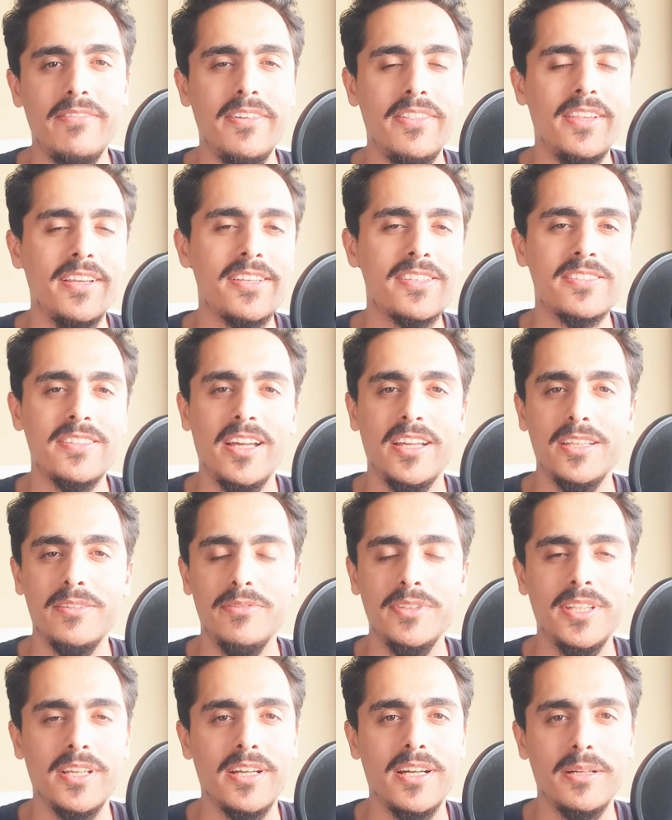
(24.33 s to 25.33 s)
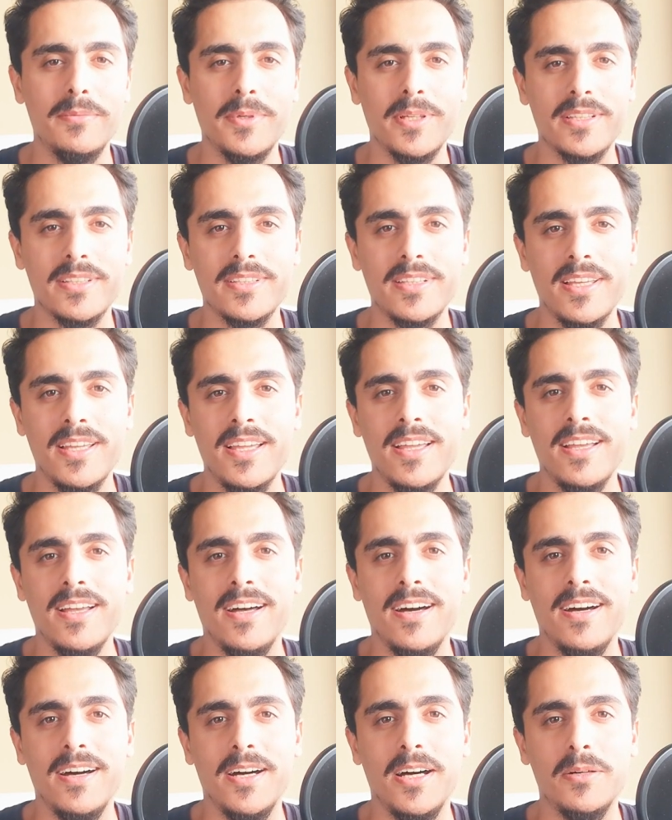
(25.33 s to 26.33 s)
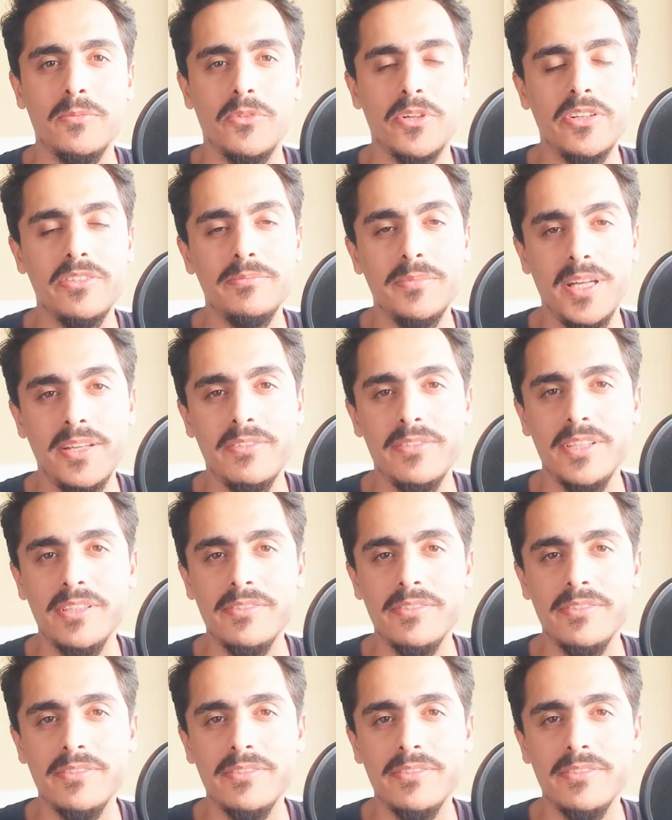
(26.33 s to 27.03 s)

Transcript: Everything started with a comment. Um, one of